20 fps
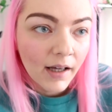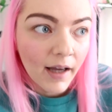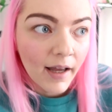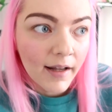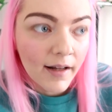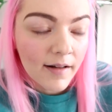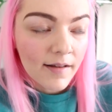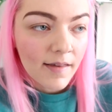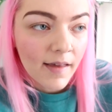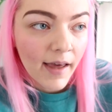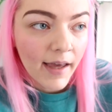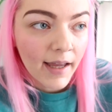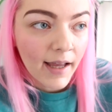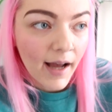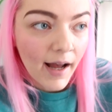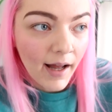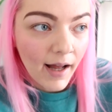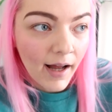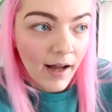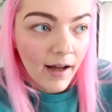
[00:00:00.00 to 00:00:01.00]
and it's
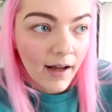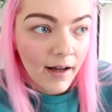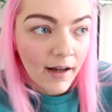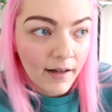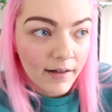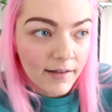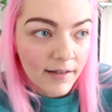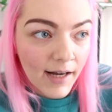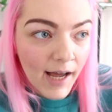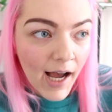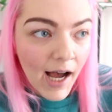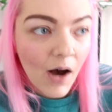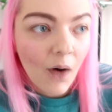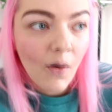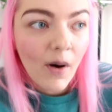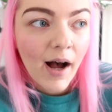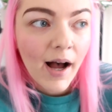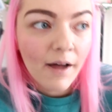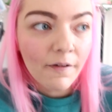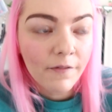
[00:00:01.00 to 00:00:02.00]
like,
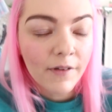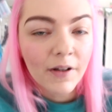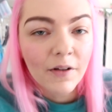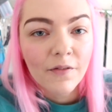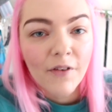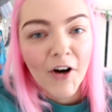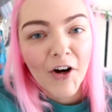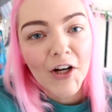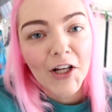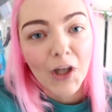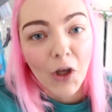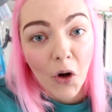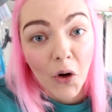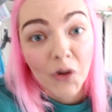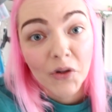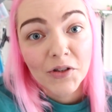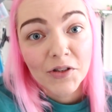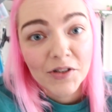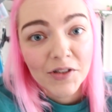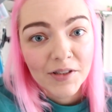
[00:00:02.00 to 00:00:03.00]
now I feel very
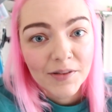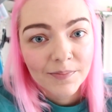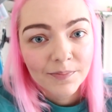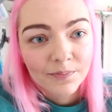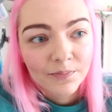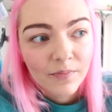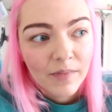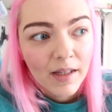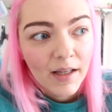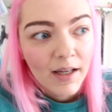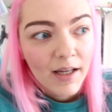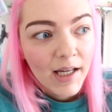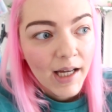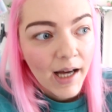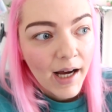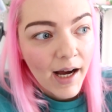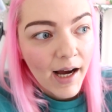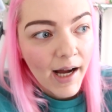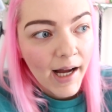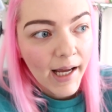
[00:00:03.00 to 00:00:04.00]
lost.
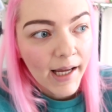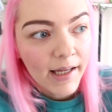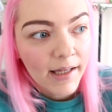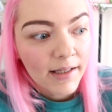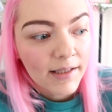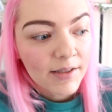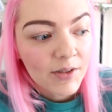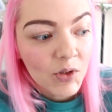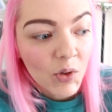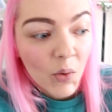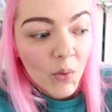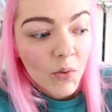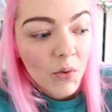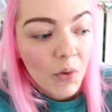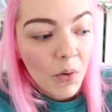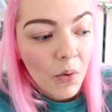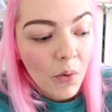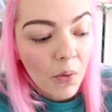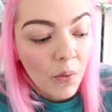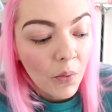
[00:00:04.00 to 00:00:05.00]
I don't
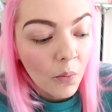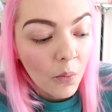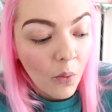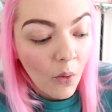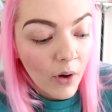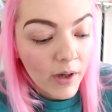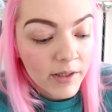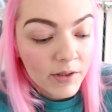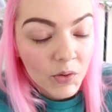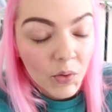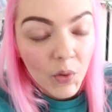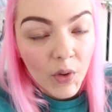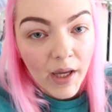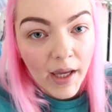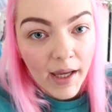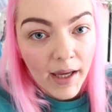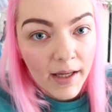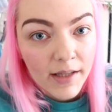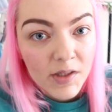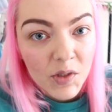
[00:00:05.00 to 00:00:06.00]
know what is
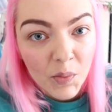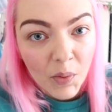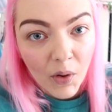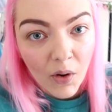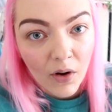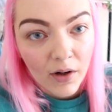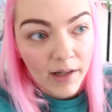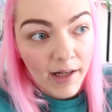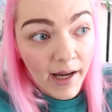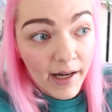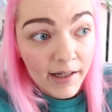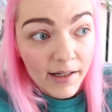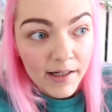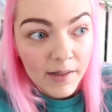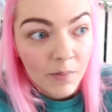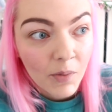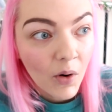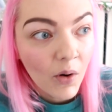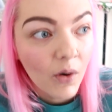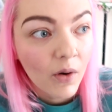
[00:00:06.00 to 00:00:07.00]
okay to put online
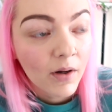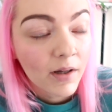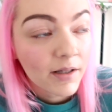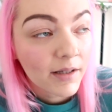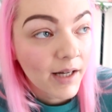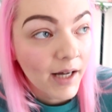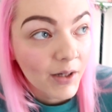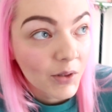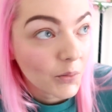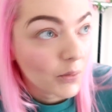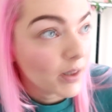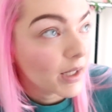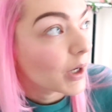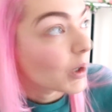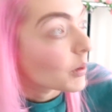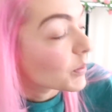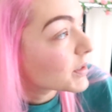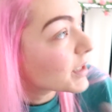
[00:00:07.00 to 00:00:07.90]
anymore. I don't want to get